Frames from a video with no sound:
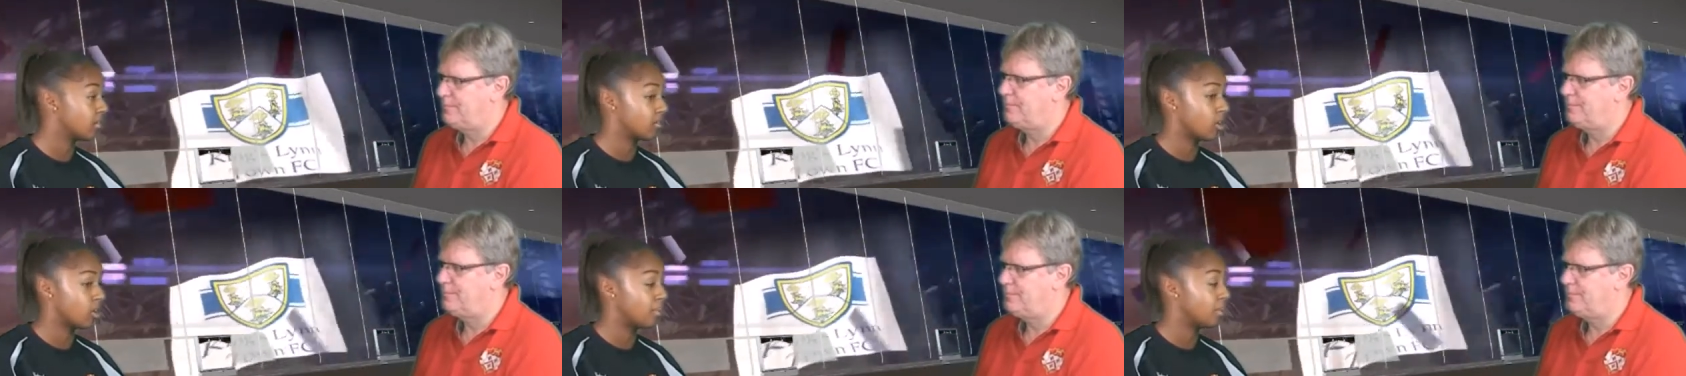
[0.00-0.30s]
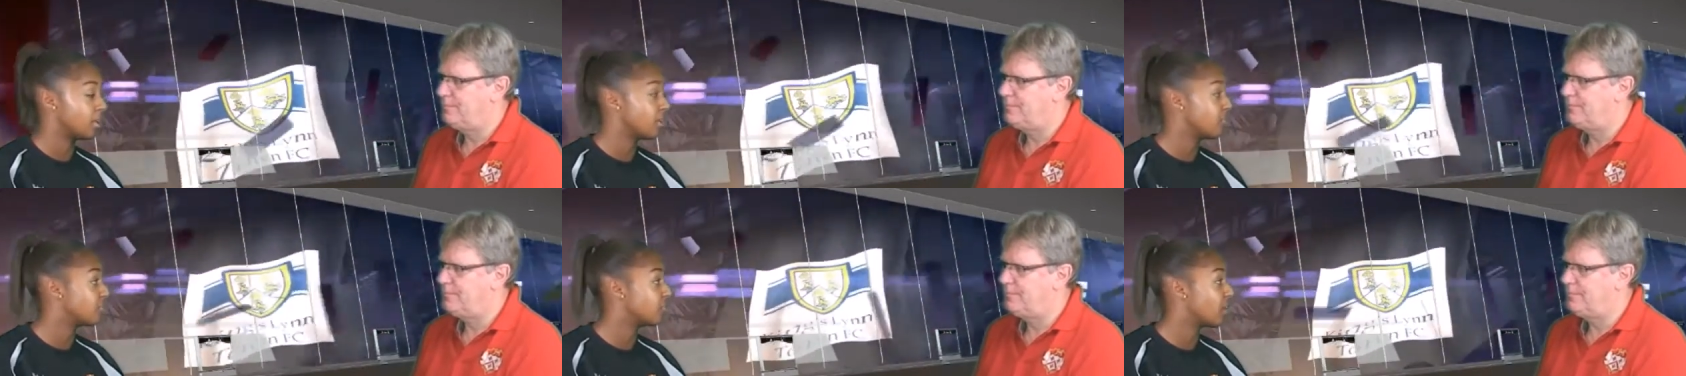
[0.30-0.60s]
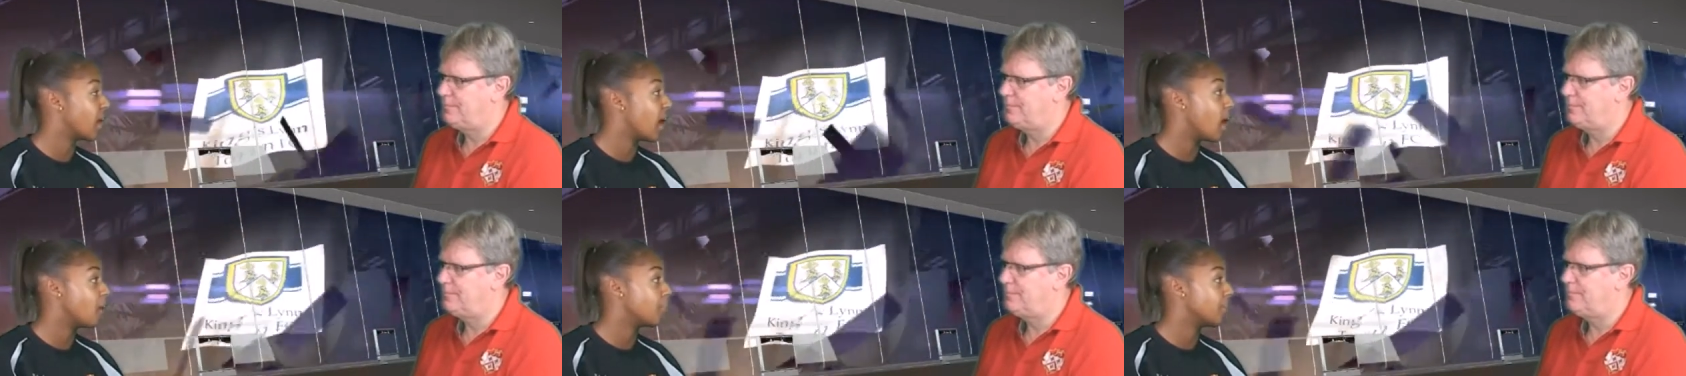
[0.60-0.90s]
Speaker 1: coming in for a
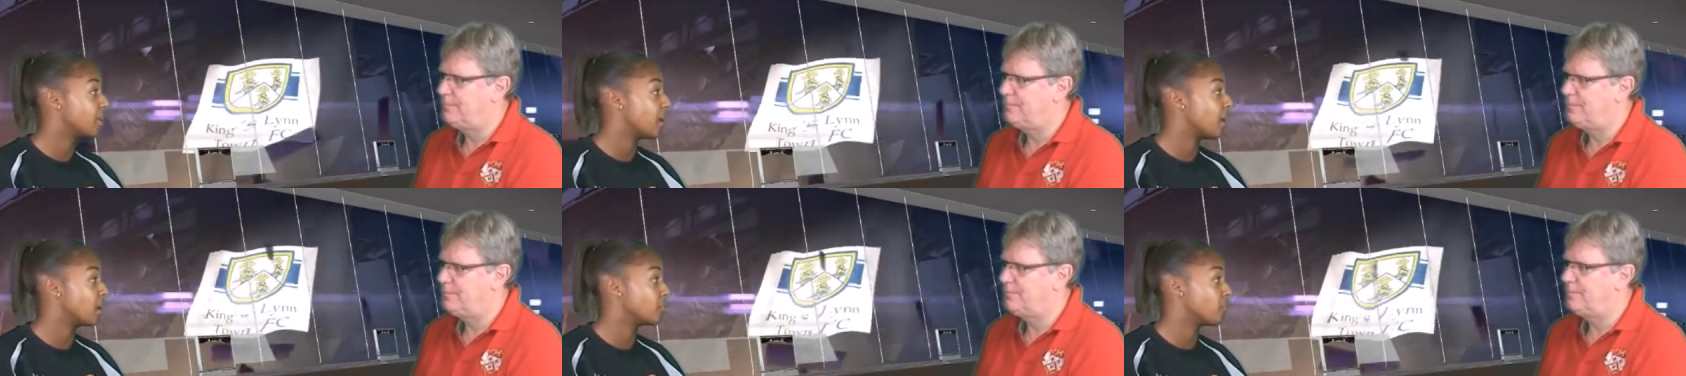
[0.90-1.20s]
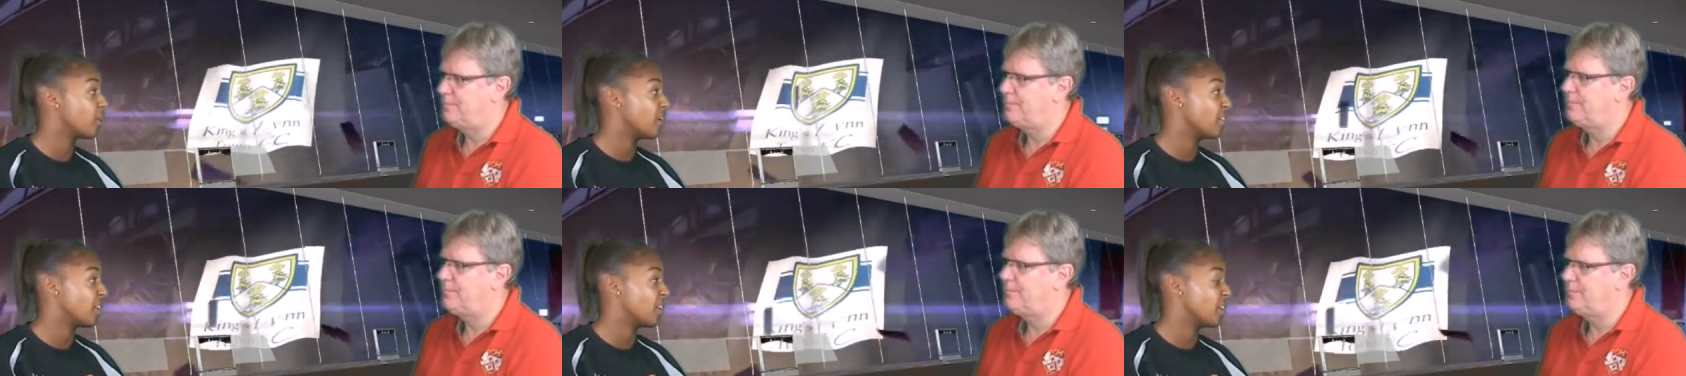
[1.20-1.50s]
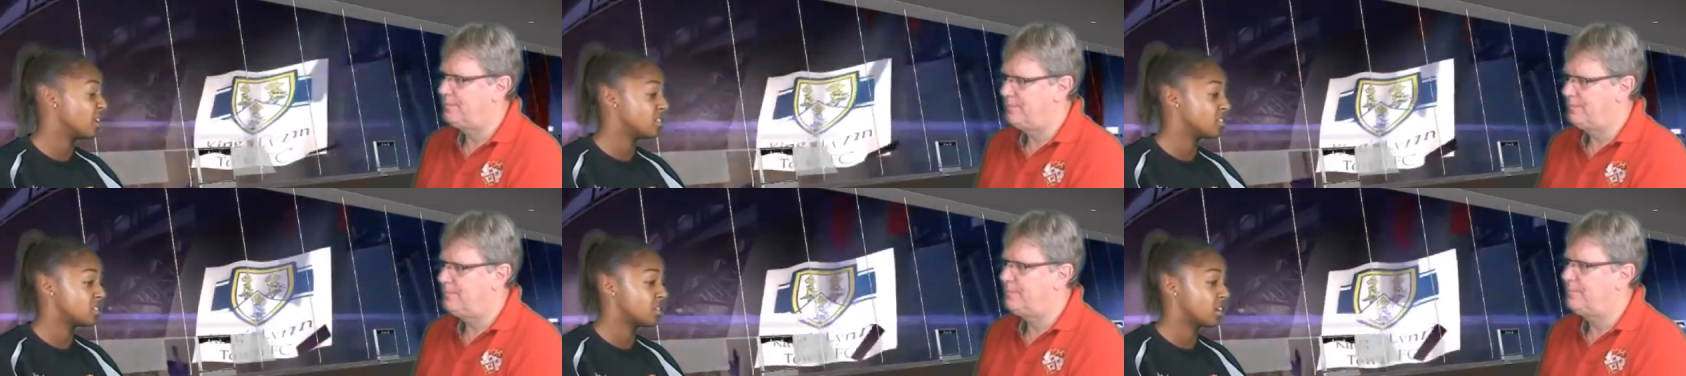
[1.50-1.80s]
helping hand where he
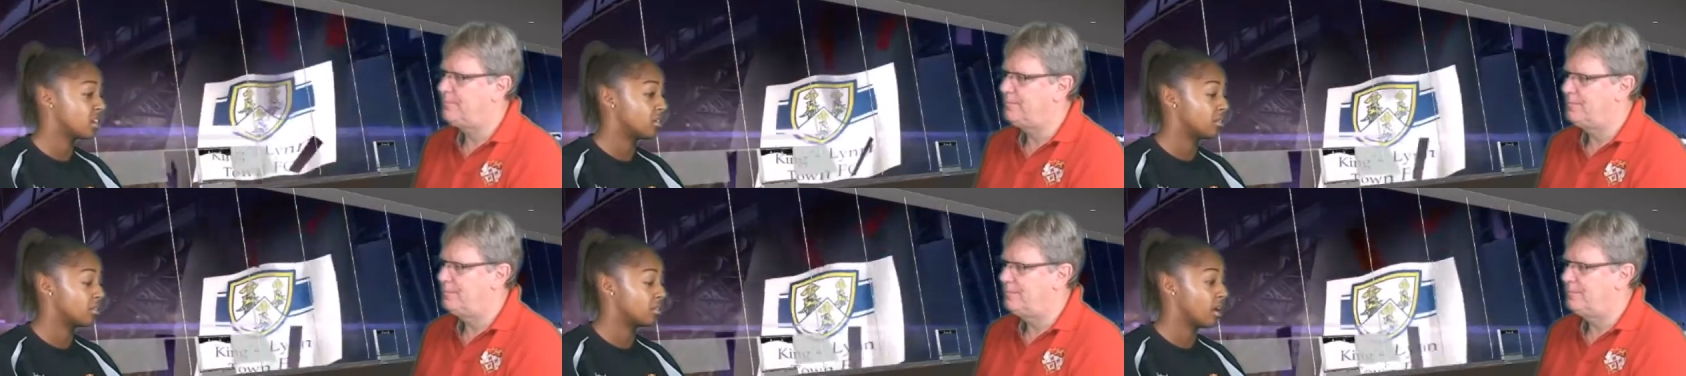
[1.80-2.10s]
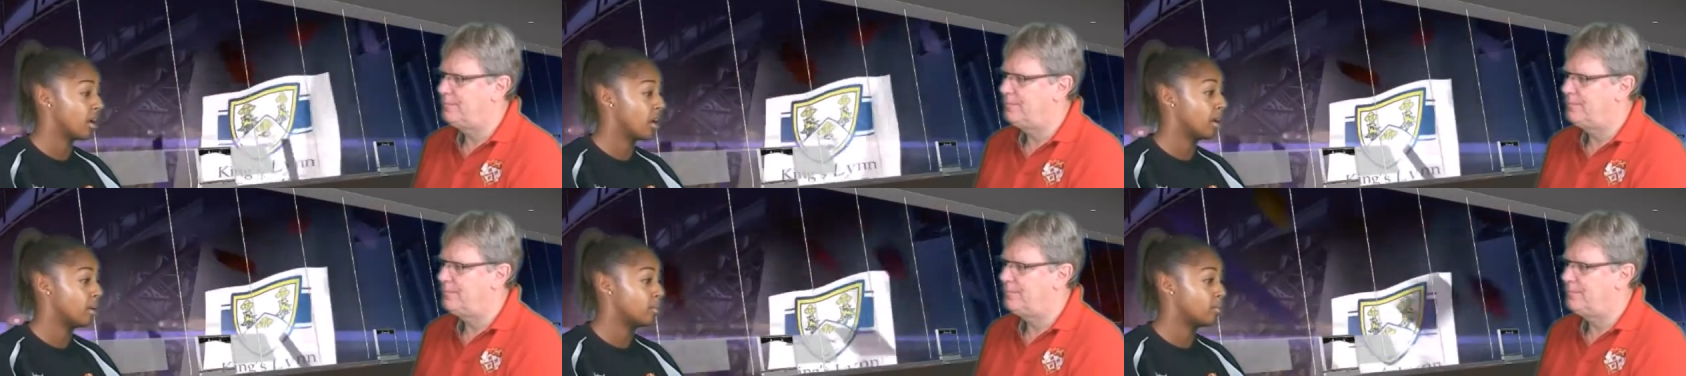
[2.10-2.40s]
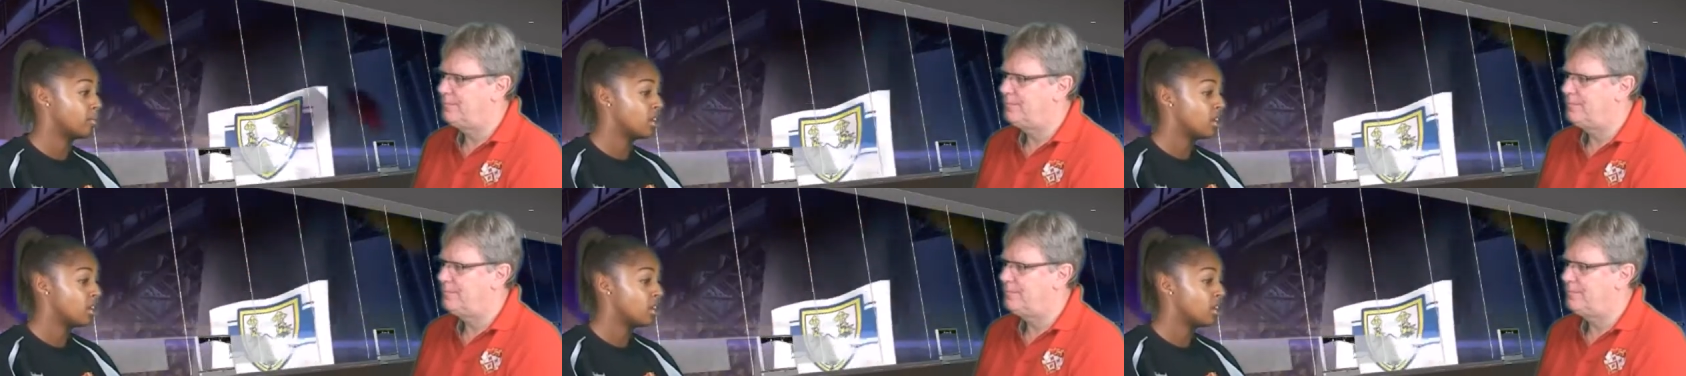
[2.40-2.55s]
needs so. Um,